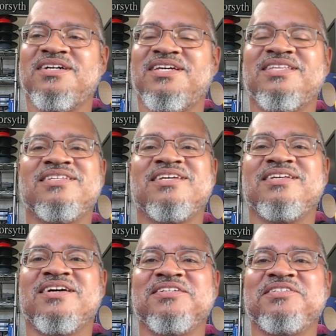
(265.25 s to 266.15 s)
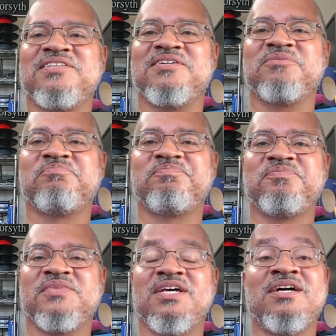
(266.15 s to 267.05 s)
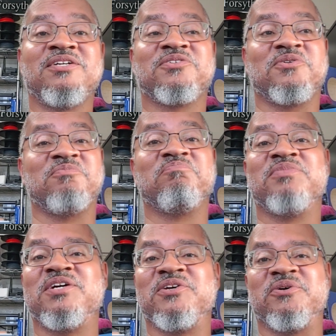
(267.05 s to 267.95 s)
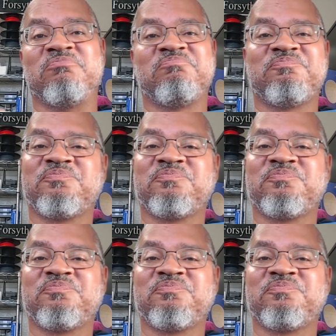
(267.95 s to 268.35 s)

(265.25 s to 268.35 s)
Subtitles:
get the technology there. So there you go.